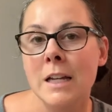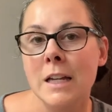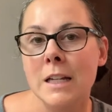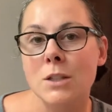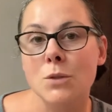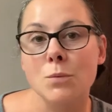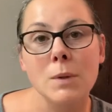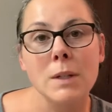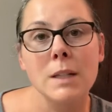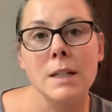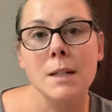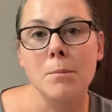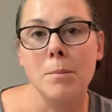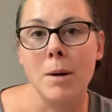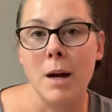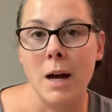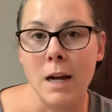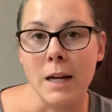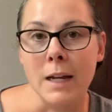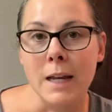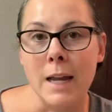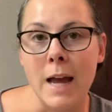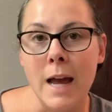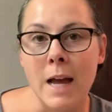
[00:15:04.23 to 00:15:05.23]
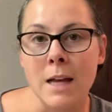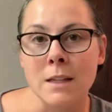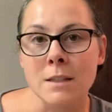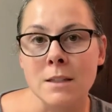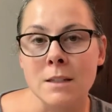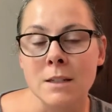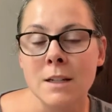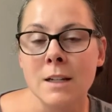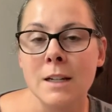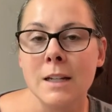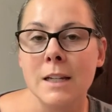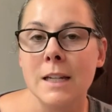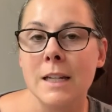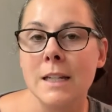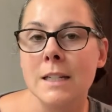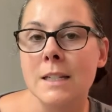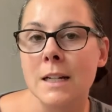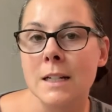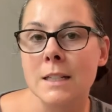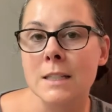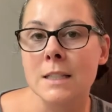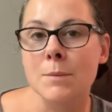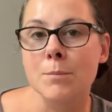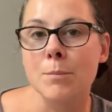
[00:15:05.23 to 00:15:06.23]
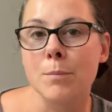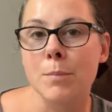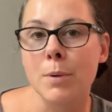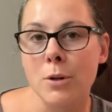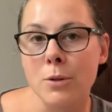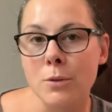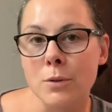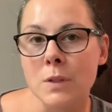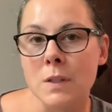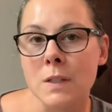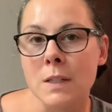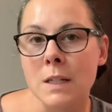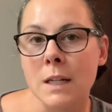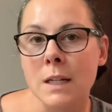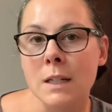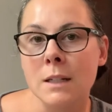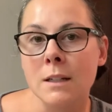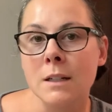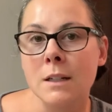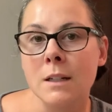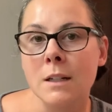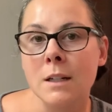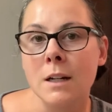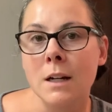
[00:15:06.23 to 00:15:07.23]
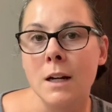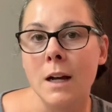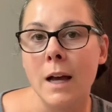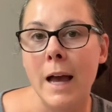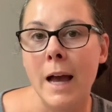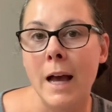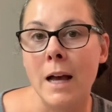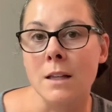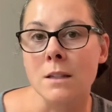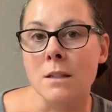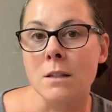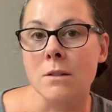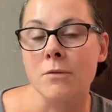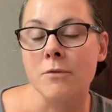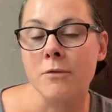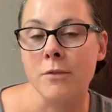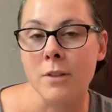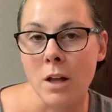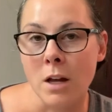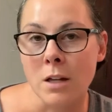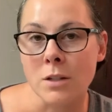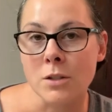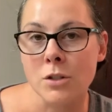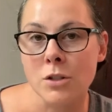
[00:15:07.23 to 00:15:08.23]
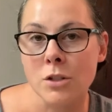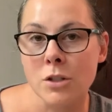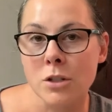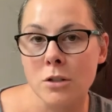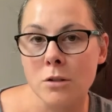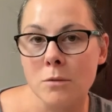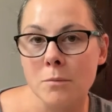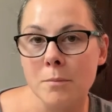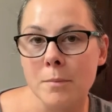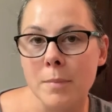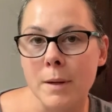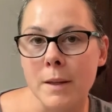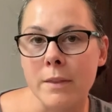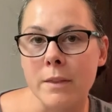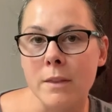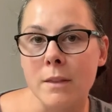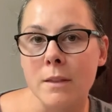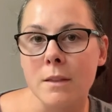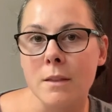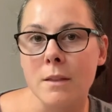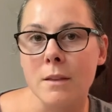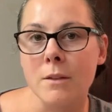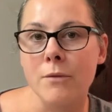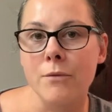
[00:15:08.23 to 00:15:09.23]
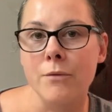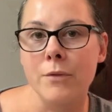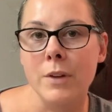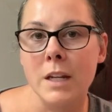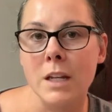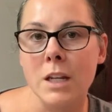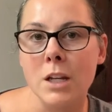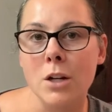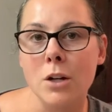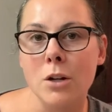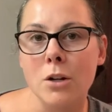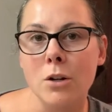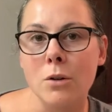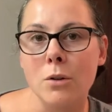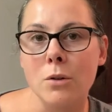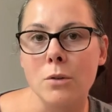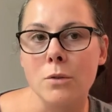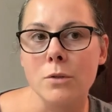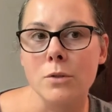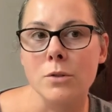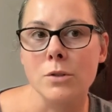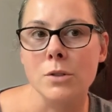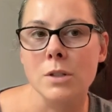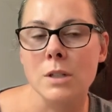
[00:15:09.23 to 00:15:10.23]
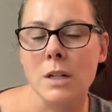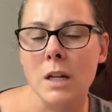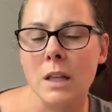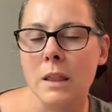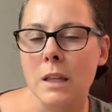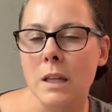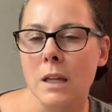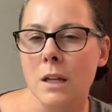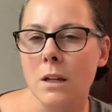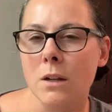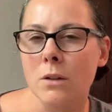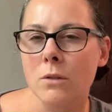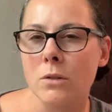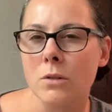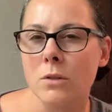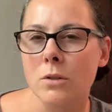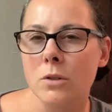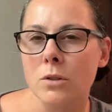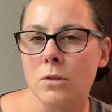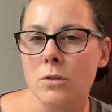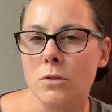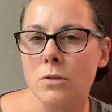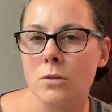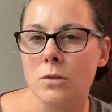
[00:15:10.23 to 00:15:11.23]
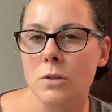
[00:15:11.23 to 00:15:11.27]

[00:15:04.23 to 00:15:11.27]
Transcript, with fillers: It's really a podcast. He does post it as a Flosstube, but the video, there's nothing